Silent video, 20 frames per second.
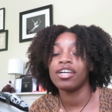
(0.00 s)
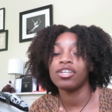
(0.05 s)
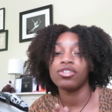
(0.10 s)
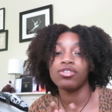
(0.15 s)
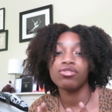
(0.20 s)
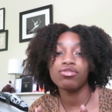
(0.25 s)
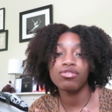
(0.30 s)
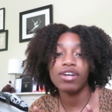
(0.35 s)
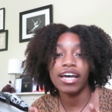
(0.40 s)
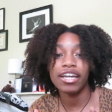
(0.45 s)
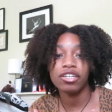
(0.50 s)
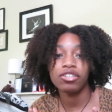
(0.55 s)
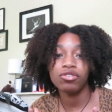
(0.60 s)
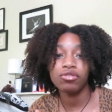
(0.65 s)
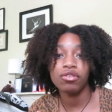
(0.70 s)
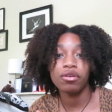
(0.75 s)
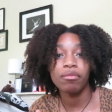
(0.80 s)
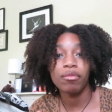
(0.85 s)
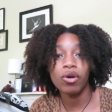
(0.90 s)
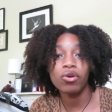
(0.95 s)
you try to
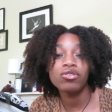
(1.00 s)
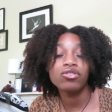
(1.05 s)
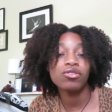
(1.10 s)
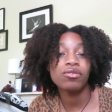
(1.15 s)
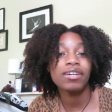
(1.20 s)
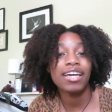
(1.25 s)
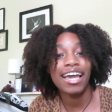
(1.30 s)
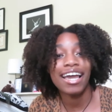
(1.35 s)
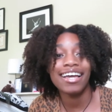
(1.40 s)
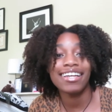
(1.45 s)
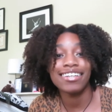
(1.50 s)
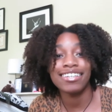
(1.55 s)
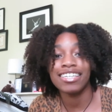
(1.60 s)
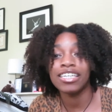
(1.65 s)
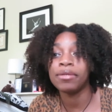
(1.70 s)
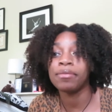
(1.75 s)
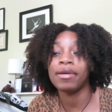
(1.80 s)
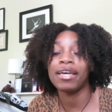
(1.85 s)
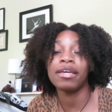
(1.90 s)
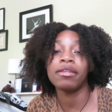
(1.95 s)
do the most you can to
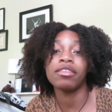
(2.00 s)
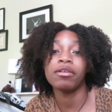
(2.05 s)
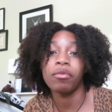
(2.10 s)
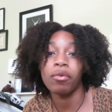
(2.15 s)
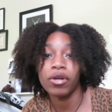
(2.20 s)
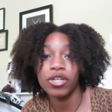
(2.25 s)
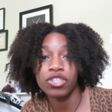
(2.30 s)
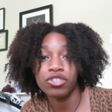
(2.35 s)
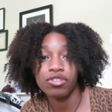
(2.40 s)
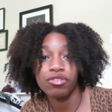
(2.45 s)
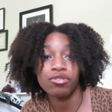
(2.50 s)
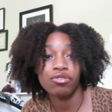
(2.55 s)
keep in the moisture